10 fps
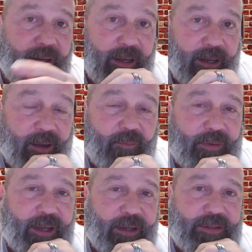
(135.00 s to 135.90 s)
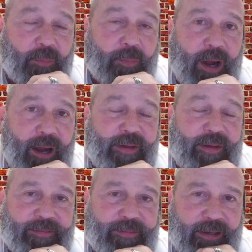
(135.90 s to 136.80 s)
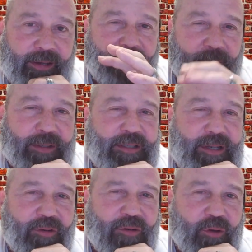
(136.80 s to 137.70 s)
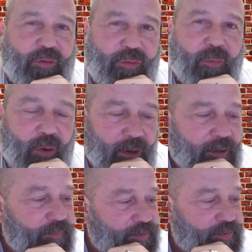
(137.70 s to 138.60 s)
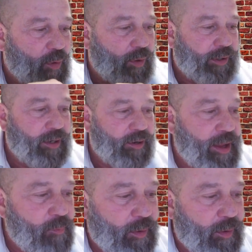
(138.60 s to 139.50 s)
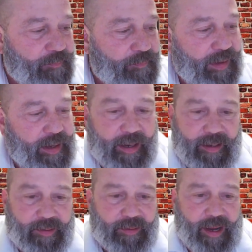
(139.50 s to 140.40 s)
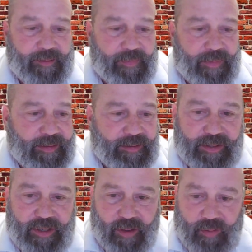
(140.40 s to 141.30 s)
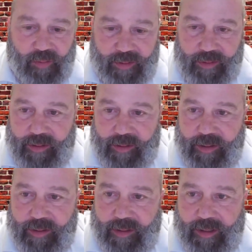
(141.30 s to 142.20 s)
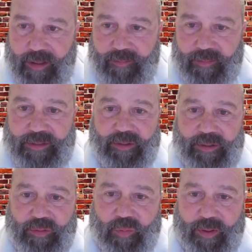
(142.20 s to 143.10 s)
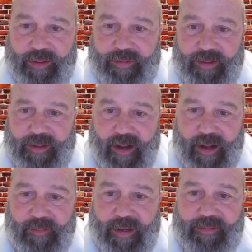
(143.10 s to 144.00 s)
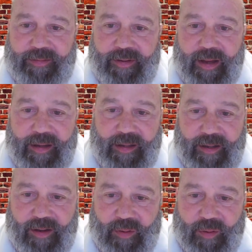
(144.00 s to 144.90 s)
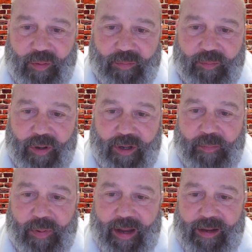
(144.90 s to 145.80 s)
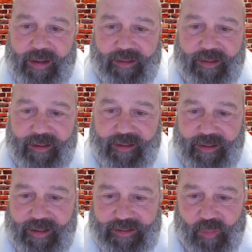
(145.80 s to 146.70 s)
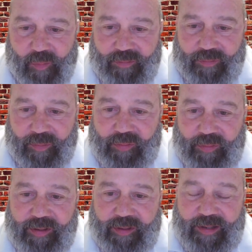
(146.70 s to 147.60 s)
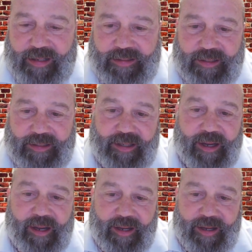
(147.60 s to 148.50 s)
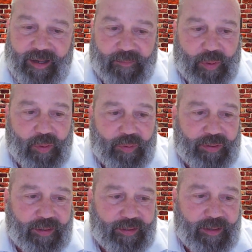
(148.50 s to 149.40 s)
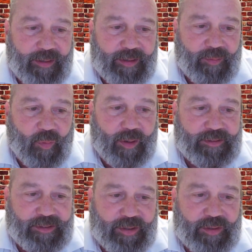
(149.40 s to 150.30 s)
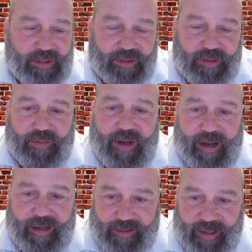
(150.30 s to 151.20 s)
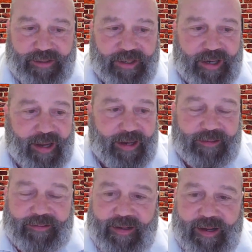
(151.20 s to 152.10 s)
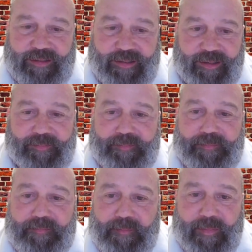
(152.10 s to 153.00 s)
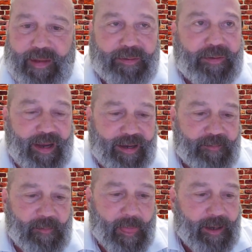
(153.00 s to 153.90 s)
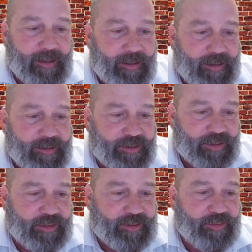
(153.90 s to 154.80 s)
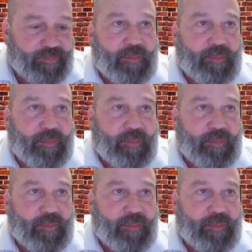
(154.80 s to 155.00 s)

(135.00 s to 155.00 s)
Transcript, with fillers: uh, hopefully a surprise guest again, but stay tuned for more. Still working on that one. Okay. So we see who's with us in the comments. Hello, good morning, Ben. Someone from Houston, Texas, in booth 1009. Glad you got it. Excellent. Okay. So let's see if we can